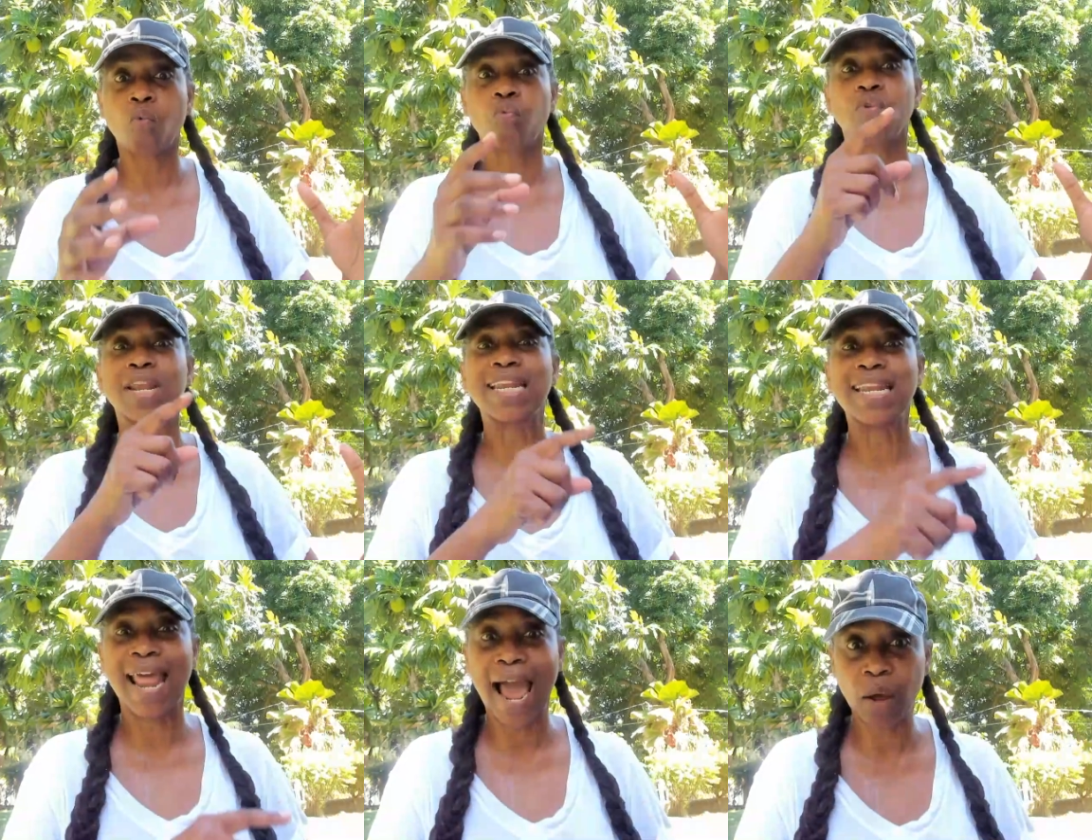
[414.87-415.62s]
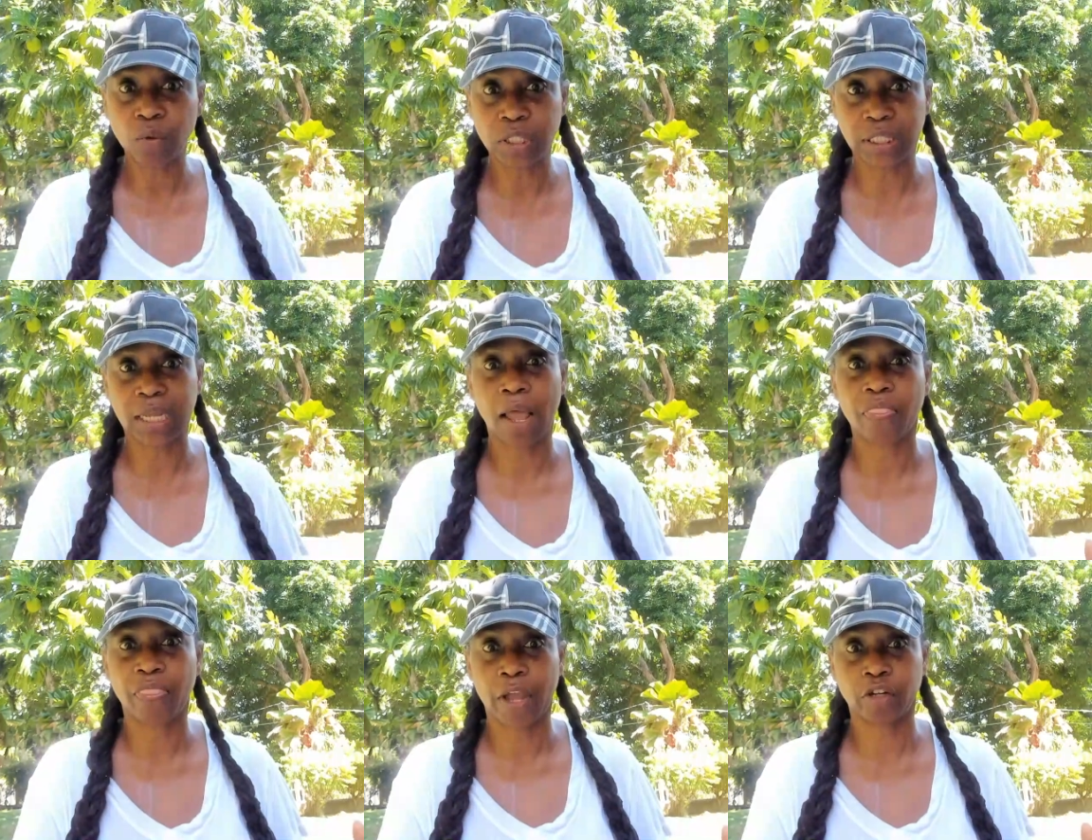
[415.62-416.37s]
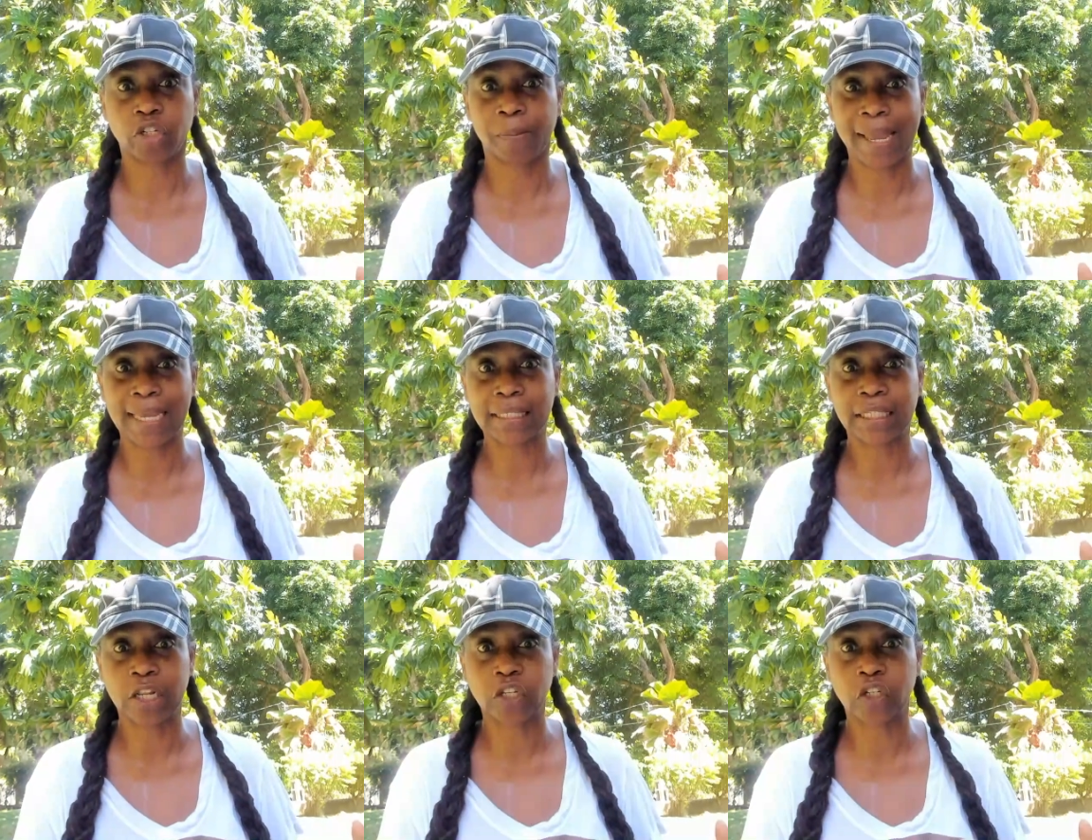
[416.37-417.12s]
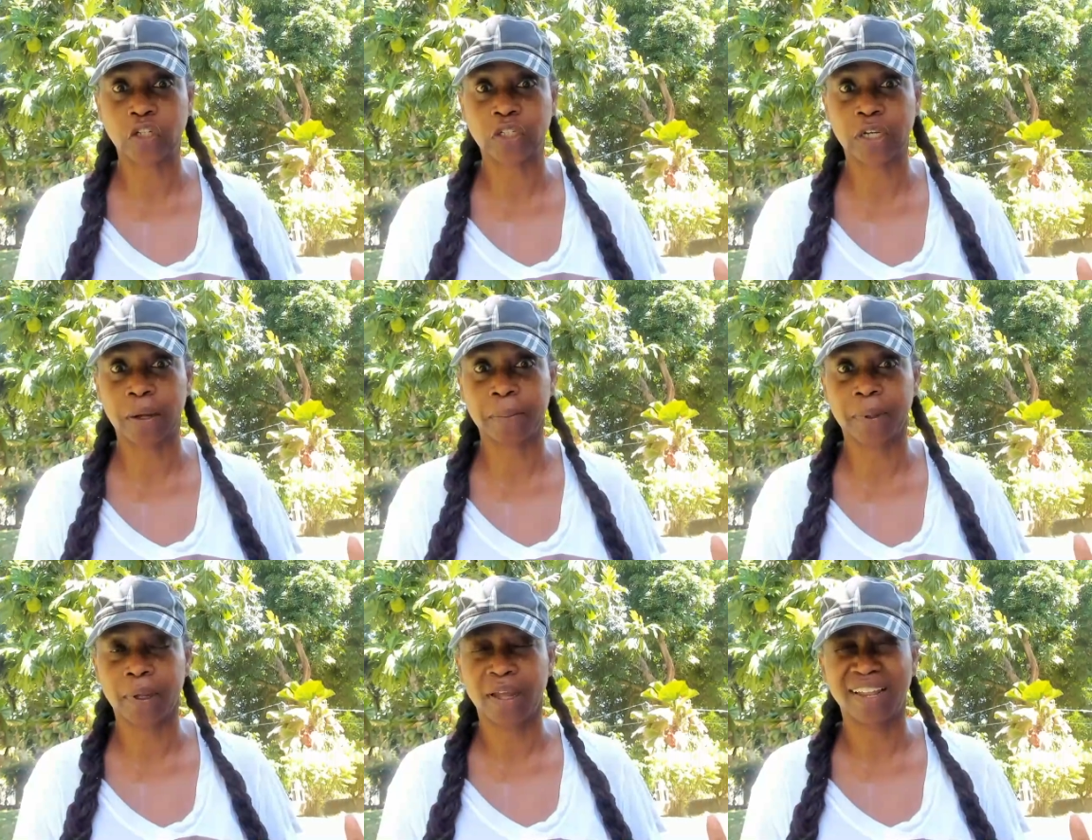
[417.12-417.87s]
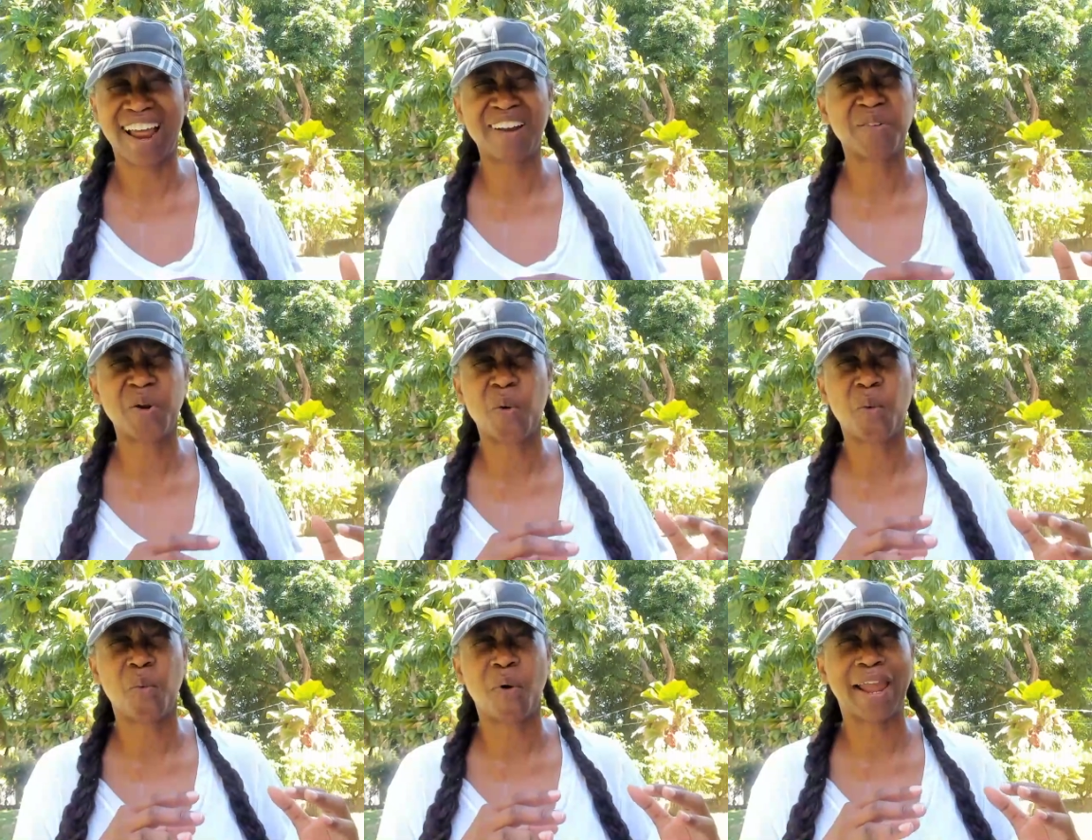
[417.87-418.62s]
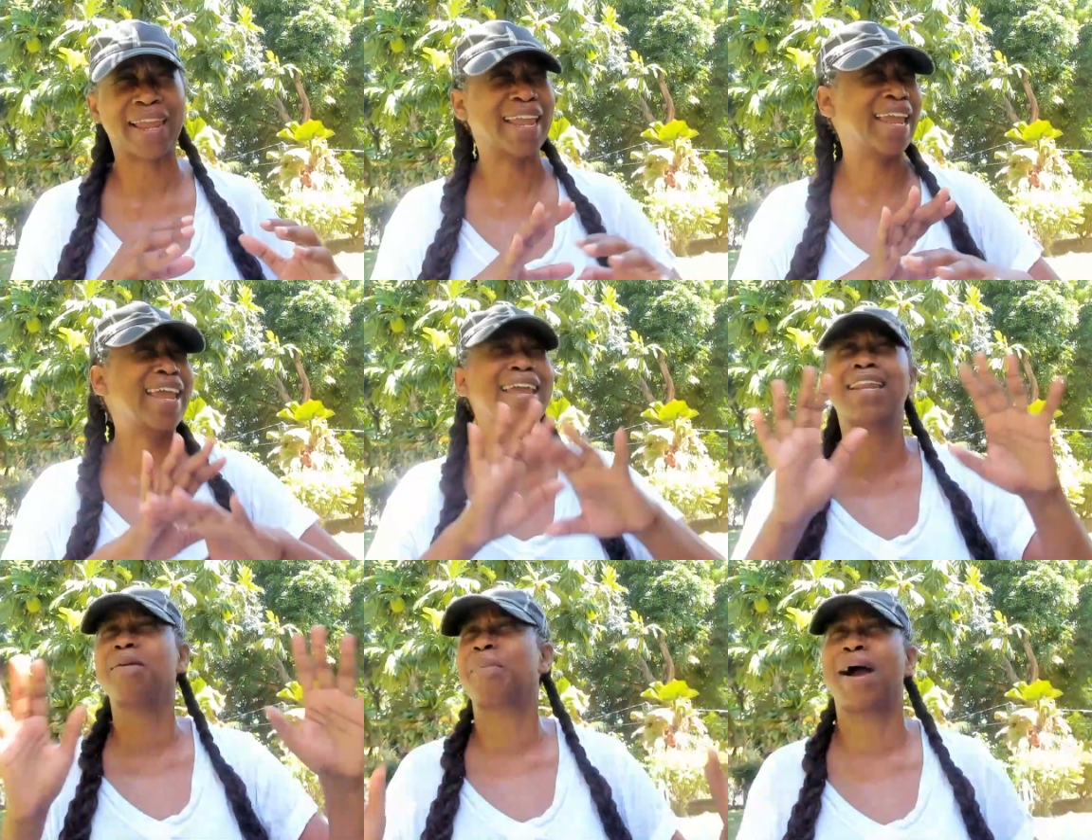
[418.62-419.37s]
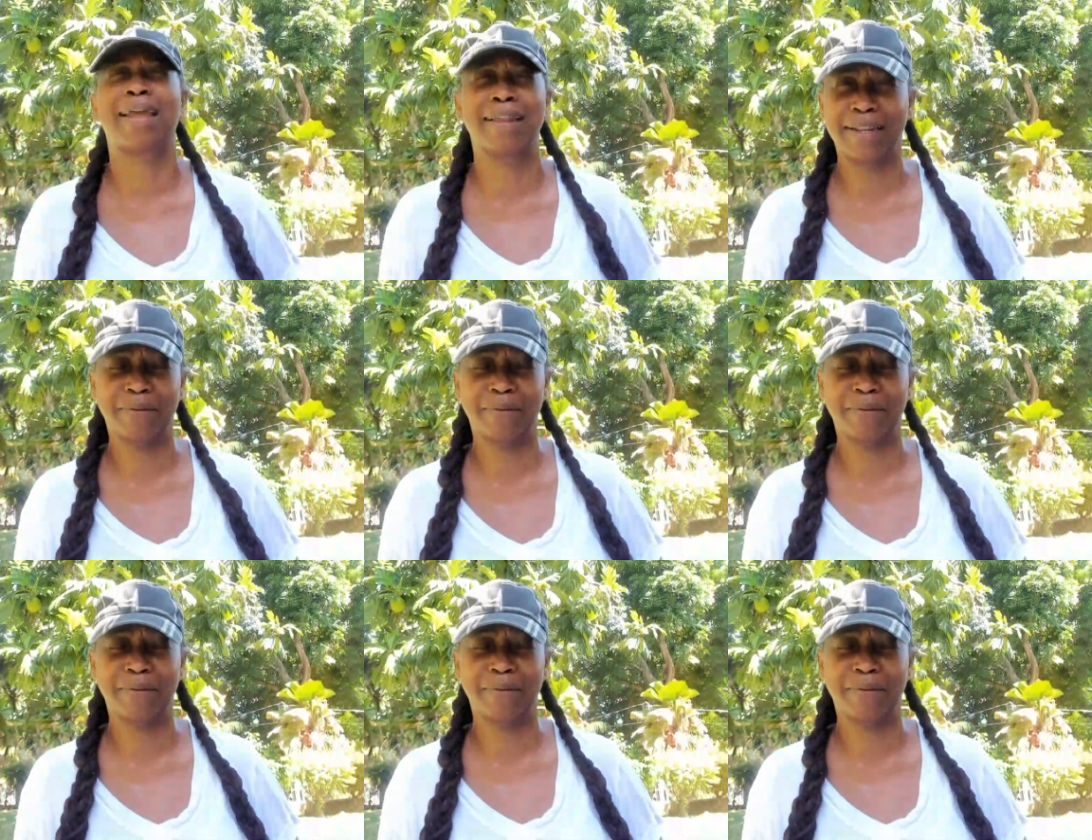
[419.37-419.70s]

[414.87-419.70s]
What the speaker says: renounced their Jamaican citizenship. I don't know why anybody